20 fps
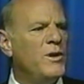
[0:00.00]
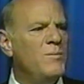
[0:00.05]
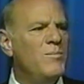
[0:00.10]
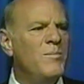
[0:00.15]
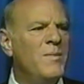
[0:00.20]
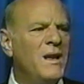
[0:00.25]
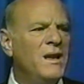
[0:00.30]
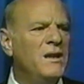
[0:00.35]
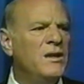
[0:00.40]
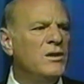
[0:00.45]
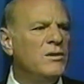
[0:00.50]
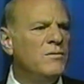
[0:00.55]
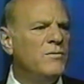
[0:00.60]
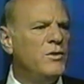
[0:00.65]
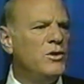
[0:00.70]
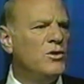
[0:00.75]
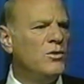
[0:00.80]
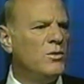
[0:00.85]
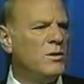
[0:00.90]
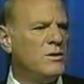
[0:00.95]
million
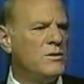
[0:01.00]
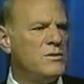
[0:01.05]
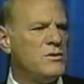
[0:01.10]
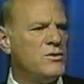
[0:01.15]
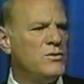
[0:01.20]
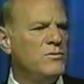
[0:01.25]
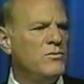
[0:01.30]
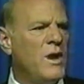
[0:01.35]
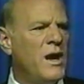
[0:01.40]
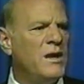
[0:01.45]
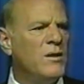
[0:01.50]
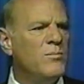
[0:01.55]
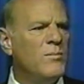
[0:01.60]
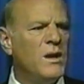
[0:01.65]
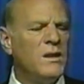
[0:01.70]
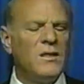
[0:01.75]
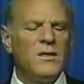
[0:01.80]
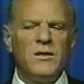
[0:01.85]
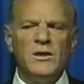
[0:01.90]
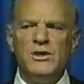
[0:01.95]
viewers who write a
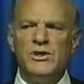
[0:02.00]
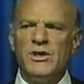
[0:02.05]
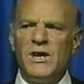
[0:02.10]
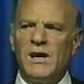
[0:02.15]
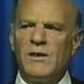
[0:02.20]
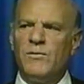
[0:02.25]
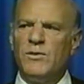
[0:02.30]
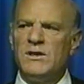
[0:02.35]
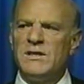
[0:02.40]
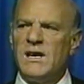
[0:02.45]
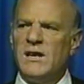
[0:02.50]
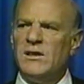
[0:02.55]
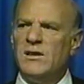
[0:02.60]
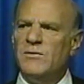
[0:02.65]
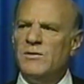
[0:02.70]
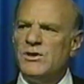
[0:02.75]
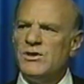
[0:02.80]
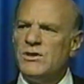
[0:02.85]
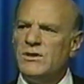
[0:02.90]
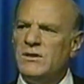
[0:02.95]
monthly check for
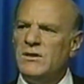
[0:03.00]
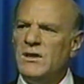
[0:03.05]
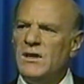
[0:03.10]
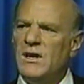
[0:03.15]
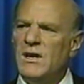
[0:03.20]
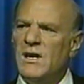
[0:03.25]
television